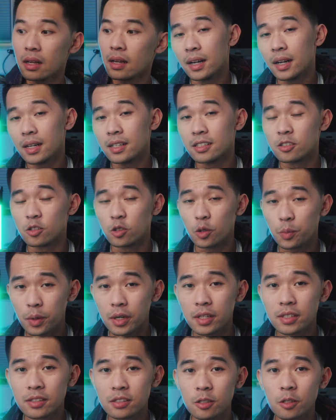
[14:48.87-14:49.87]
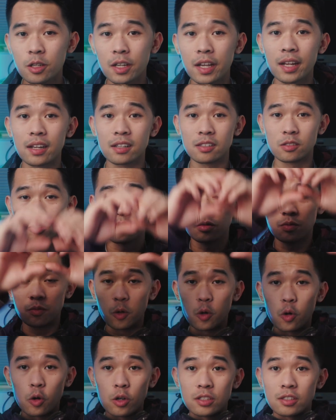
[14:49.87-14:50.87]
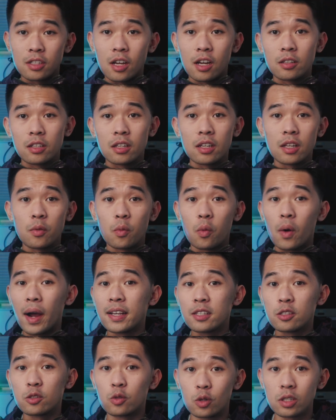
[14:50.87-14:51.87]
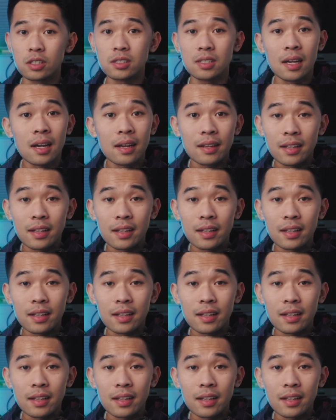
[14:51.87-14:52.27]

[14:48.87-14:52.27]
That is super easy to get a horizontally wide source